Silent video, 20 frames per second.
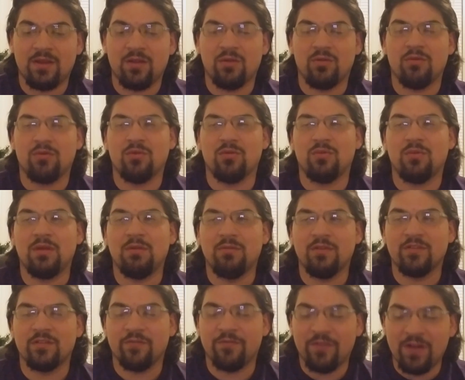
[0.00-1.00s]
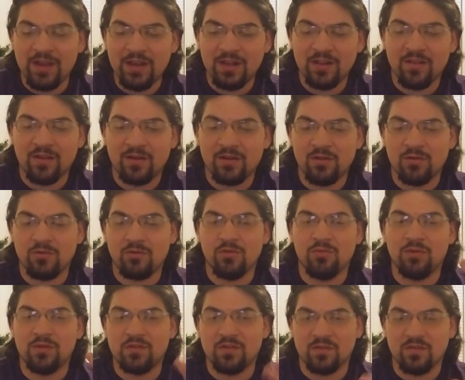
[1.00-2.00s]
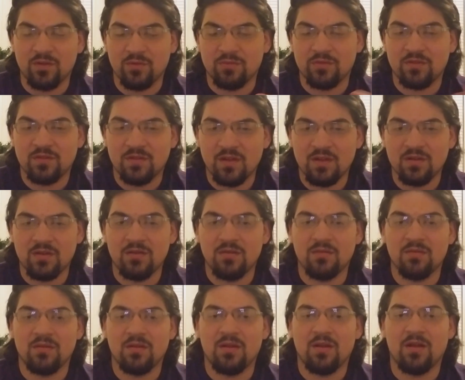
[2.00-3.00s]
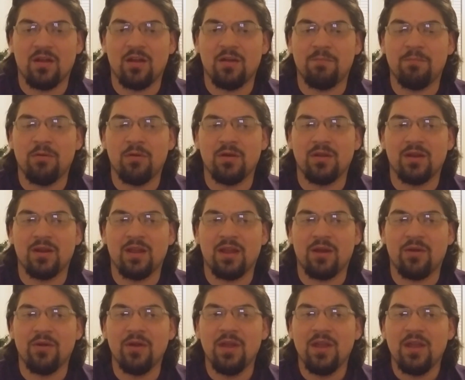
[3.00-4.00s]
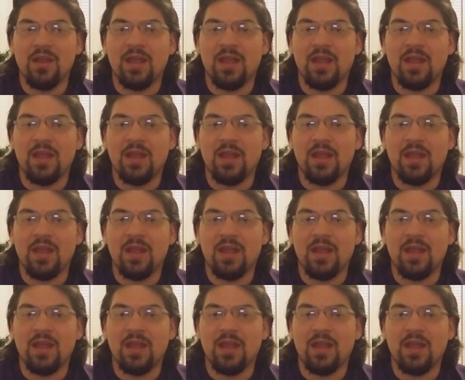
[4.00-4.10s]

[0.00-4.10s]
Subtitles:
Goku. He wasn't fighting like Goku, which his own son pointed out.